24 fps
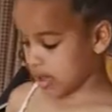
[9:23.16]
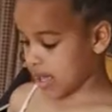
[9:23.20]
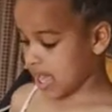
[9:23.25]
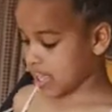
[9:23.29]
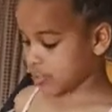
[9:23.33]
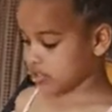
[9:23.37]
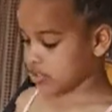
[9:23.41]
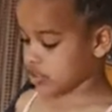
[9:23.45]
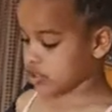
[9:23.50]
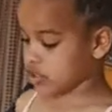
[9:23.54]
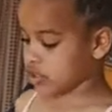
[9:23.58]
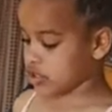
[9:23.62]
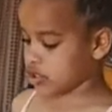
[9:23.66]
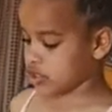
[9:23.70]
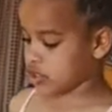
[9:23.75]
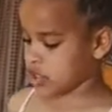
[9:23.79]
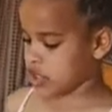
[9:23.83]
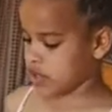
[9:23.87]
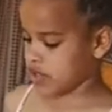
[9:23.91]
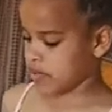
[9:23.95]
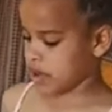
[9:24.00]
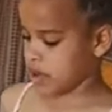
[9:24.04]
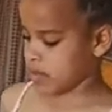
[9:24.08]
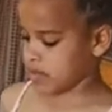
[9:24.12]
As you can
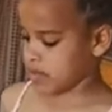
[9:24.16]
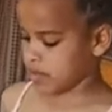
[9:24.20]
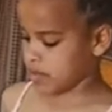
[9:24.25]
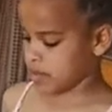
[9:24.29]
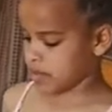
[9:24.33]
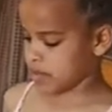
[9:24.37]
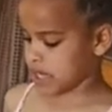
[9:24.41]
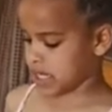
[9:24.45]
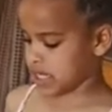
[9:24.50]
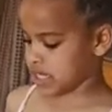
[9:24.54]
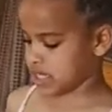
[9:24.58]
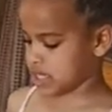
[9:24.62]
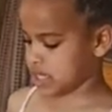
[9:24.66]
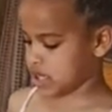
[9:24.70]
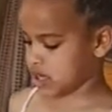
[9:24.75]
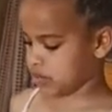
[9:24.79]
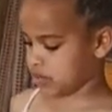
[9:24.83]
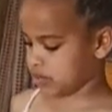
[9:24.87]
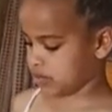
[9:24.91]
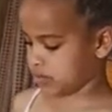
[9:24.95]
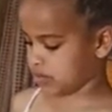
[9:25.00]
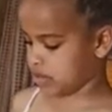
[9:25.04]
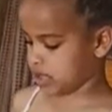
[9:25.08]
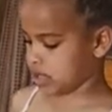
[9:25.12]
see, my mum has
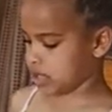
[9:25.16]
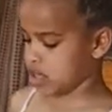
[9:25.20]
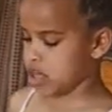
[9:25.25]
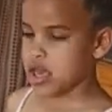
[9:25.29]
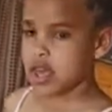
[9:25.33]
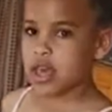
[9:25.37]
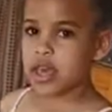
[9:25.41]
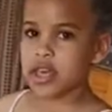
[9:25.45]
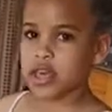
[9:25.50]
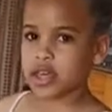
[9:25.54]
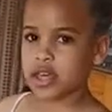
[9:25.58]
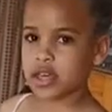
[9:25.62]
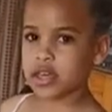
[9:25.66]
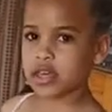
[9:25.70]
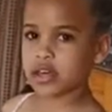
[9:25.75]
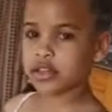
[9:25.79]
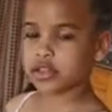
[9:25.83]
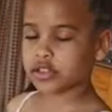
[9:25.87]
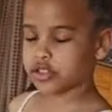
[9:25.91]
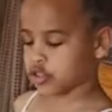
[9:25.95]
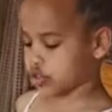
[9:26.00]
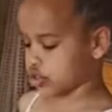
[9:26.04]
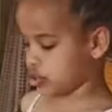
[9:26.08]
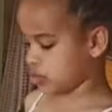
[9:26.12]
helped me
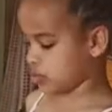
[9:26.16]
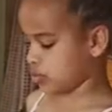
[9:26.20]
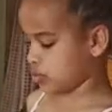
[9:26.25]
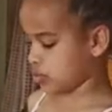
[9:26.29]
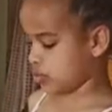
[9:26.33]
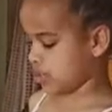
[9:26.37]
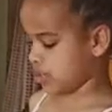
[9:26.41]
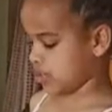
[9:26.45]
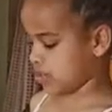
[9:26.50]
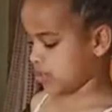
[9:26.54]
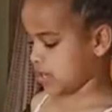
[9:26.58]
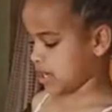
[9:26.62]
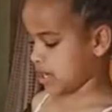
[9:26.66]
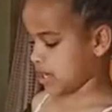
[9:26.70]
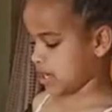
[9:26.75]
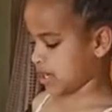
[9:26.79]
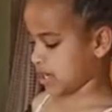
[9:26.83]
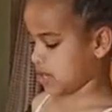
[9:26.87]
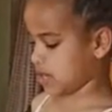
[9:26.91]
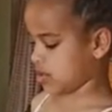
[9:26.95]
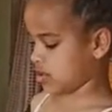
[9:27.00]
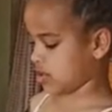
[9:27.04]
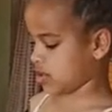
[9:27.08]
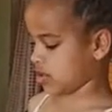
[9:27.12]
here to
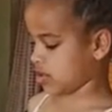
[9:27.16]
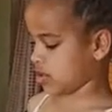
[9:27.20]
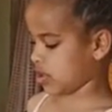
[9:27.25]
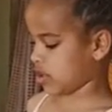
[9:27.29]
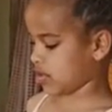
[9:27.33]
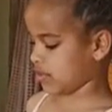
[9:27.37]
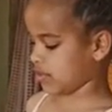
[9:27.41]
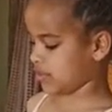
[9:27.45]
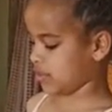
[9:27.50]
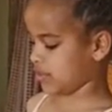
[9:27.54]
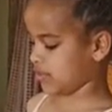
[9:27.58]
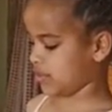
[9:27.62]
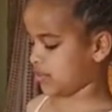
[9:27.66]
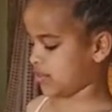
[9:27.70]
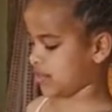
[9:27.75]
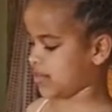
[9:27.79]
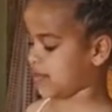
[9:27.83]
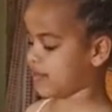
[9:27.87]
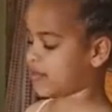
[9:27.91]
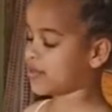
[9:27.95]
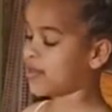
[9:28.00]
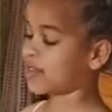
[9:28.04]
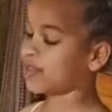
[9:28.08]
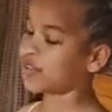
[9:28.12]
cut these
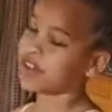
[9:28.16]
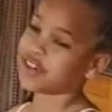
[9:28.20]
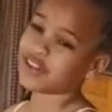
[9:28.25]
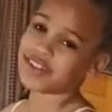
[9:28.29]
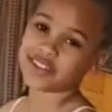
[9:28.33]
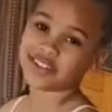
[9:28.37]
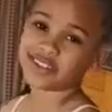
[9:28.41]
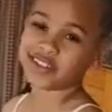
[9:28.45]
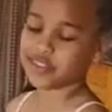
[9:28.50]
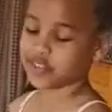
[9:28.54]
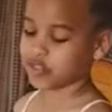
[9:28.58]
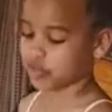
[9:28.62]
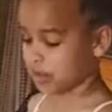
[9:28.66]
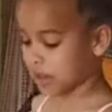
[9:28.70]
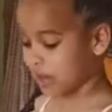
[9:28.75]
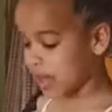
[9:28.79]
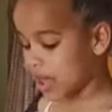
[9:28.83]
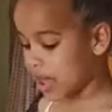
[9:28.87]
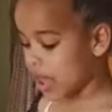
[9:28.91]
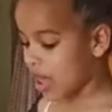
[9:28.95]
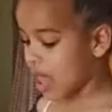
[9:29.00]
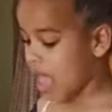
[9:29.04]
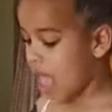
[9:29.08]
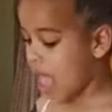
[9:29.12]
off because I couldn't do
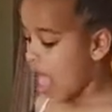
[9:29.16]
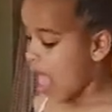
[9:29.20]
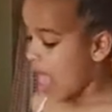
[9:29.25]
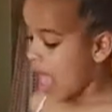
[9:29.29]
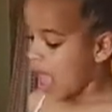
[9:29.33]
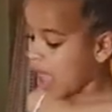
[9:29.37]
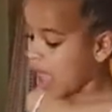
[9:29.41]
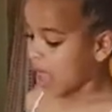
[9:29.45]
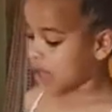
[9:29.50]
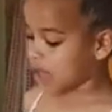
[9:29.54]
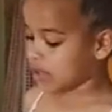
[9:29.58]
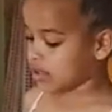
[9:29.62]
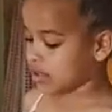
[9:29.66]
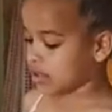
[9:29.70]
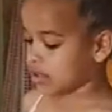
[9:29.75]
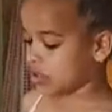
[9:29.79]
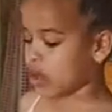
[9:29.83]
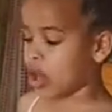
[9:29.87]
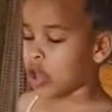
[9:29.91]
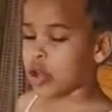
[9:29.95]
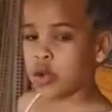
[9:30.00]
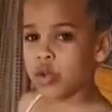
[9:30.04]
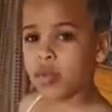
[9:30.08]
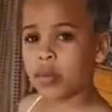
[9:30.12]
it. And as
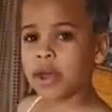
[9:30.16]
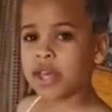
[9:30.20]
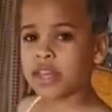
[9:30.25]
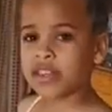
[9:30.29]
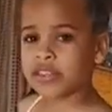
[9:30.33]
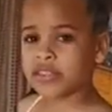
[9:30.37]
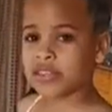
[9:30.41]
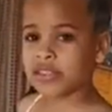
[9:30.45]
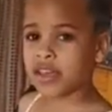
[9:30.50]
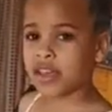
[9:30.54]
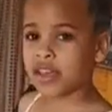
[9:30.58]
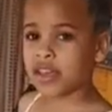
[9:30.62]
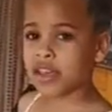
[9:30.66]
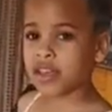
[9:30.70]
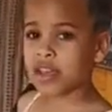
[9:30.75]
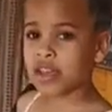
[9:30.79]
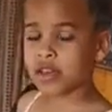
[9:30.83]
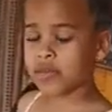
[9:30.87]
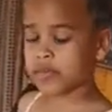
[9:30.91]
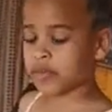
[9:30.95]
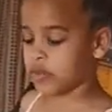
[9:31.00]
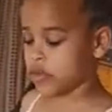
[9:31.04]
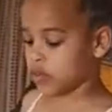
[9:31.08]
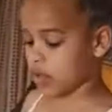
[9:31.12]
I always say,
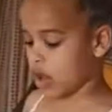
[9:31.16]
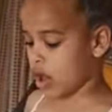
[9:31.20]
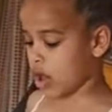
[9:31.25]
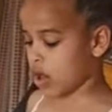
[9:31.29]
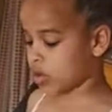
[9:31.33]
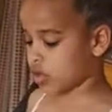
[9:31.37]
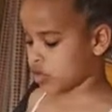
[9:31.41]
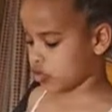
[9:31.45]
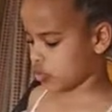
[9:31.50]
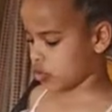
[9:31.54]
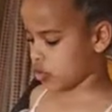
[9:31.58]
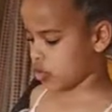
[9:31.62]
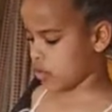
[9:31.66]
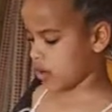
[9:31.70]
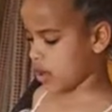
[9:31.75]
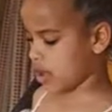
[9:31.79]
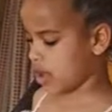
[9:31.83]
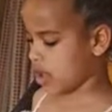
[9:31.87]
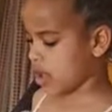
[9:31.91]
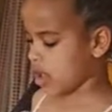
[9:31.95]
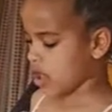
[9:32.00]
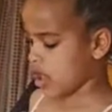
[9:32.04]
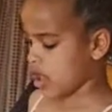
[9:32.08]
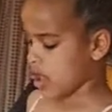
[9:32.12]
if you can't do
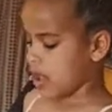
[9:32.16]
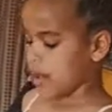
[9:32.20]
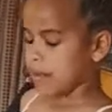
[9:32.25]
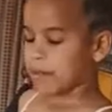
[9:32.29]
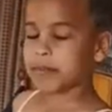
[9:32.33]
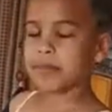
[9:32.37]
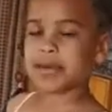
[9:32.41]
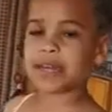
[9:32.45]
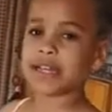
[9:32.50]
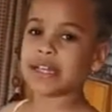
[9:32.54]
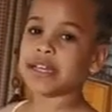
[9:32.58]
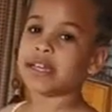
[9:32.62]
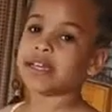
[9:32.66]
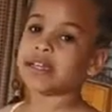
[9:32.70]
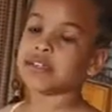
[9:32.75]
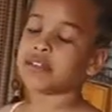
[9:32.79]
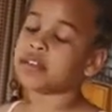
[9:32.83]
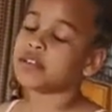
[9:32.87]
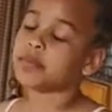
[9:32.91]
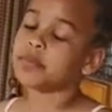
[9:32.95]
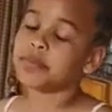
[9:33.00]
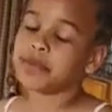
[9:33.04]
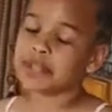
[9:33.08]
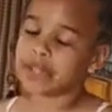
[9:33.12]
it,
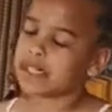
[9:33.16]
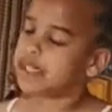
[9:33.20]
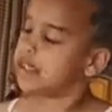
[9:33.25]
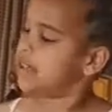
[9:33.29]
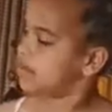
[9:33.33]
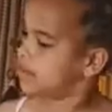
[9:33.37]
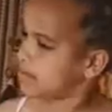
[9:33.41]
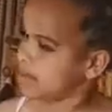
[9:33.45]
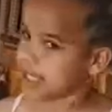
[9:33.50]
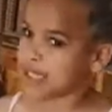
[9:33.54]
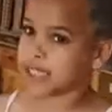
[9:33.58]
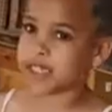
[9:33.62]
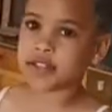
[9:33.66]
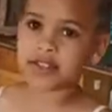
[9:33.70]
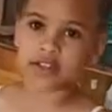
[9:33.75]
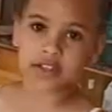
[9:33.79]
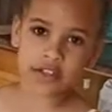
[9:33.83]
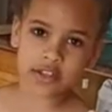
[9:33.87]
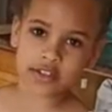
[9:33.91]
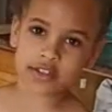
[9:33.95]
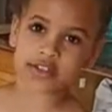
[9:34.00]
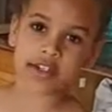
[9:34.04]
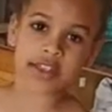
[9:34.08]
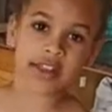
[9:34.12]
please, please, please
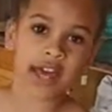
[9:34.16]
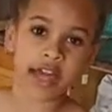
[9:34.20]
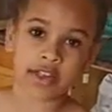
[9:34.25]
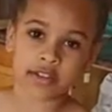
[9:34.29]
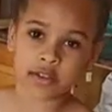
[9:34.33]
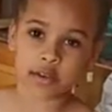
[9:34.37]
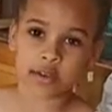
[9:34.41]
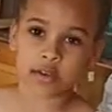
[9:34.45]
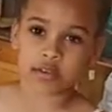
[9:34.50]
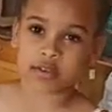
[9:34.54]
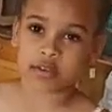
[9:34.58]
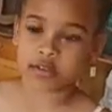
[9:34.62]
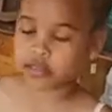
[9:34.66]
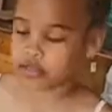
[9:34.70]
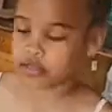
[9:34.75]
ask an adult.